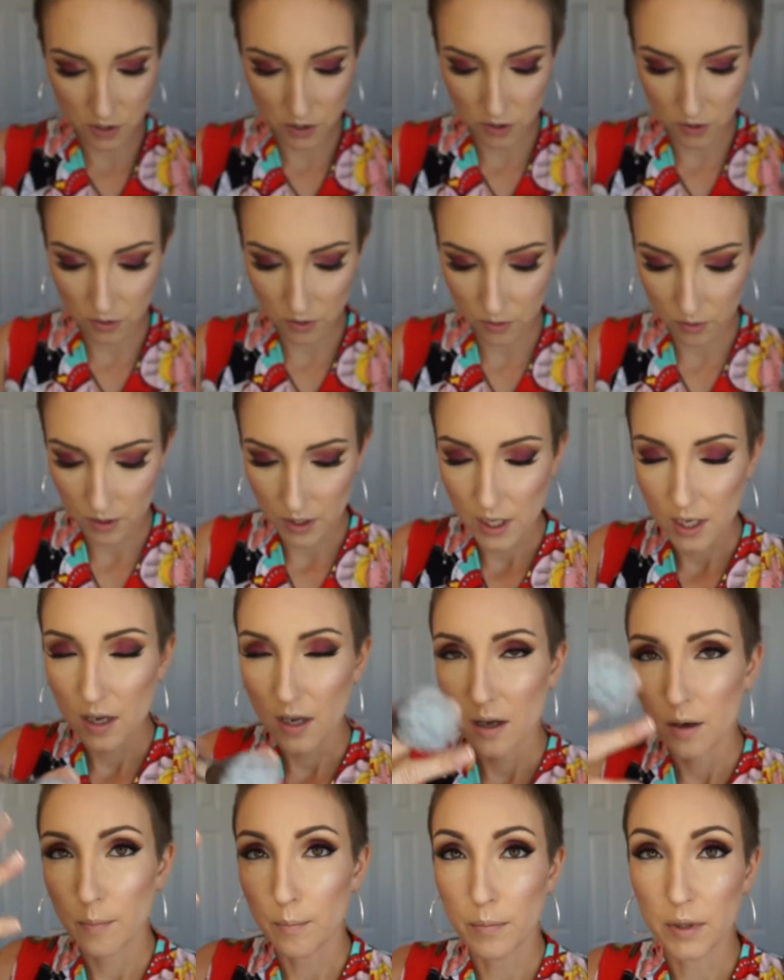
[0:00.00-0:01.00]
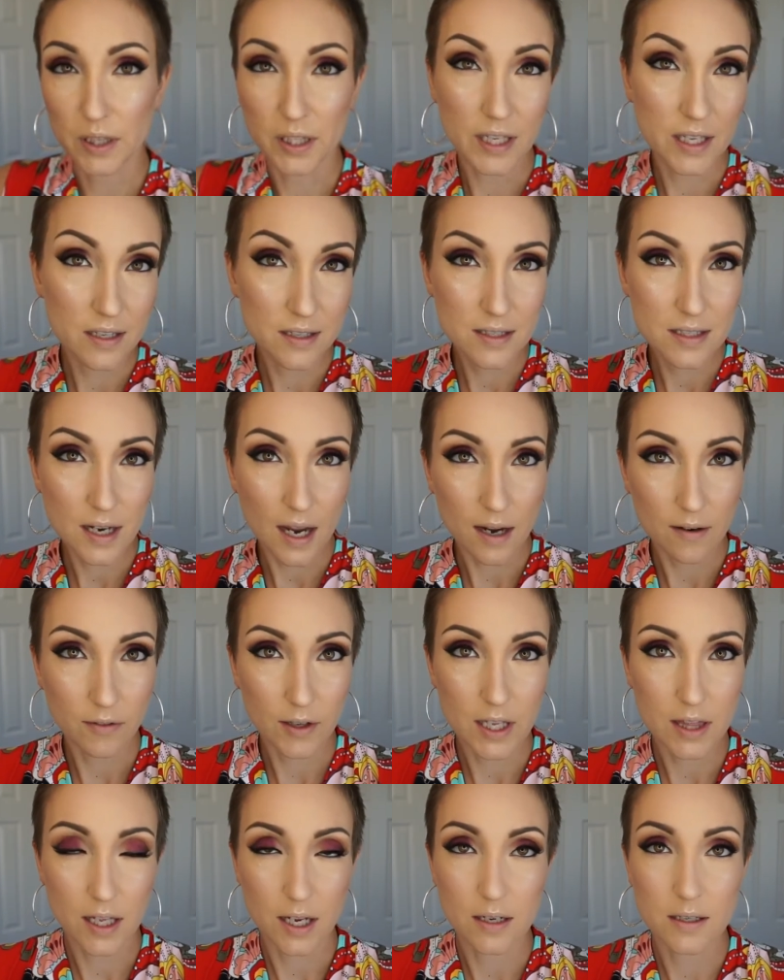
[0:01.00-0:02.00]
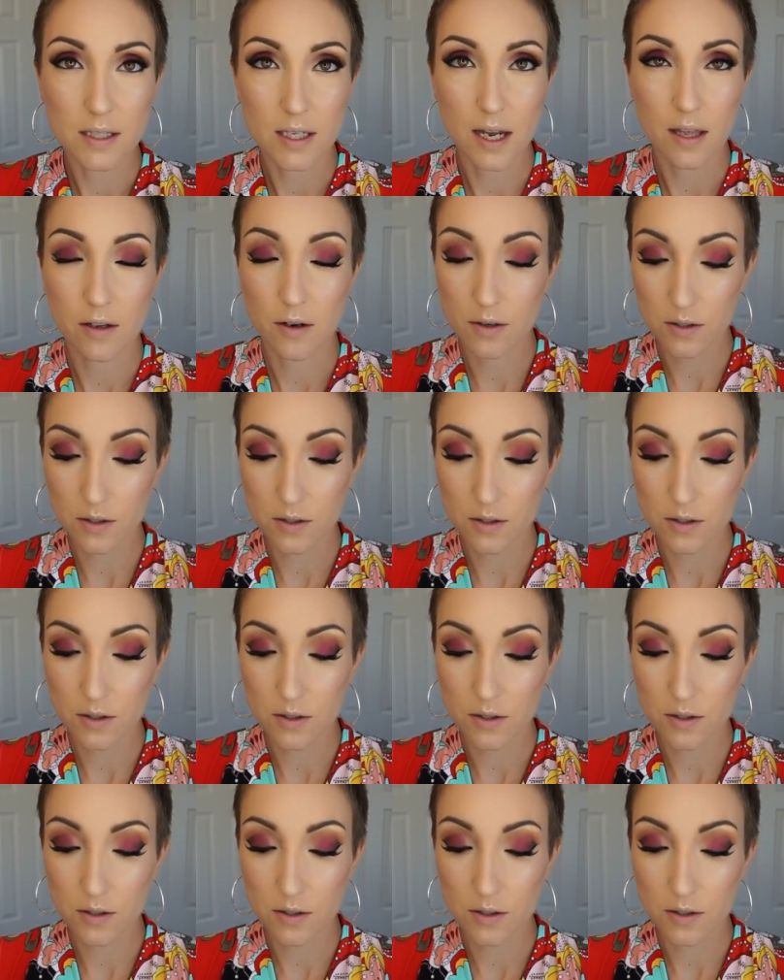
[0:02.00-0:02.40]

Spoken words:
to blend everything together.